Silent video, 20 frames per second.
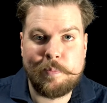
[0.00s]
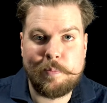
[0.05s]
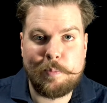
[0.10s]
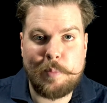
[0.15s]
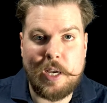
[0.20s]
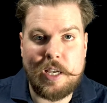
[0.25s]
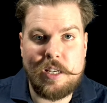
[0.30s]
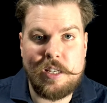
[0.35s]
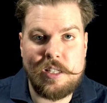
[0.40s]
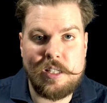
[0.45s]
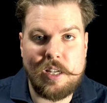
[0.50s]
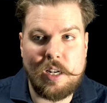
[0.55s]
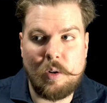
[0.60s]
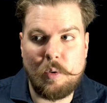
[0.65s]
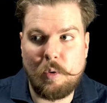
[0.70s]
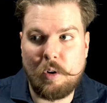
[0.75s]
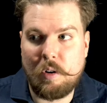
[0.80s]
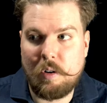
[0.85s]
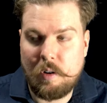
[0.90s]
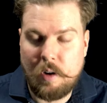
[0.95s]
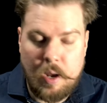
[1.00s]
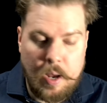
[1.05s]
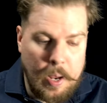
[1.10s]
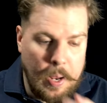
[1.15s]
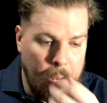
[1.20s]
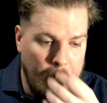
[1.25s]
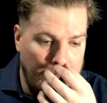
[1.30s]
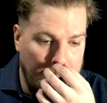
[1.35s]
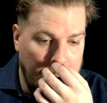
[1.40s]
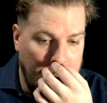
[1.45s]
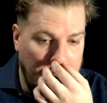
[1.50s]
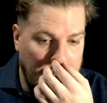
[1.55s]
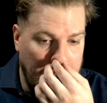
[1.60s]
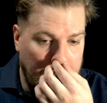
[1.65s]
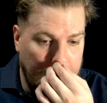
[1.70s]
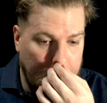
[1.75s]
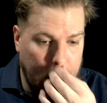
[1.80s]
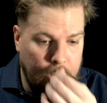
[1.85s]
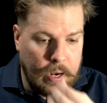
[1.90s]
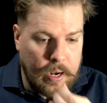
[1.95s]
by Yves Saint Laurent.
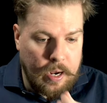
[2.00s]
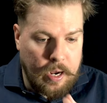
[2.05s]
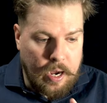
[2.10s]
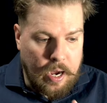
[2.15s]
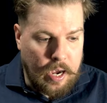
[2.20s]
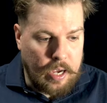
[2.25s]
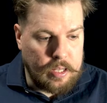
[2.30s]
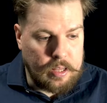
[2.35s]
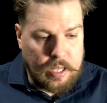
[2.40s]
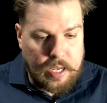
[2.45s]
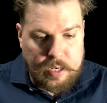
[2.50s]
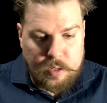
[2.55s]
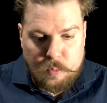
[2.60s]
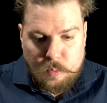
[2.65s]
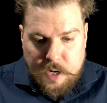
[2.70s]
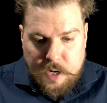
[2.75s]
I like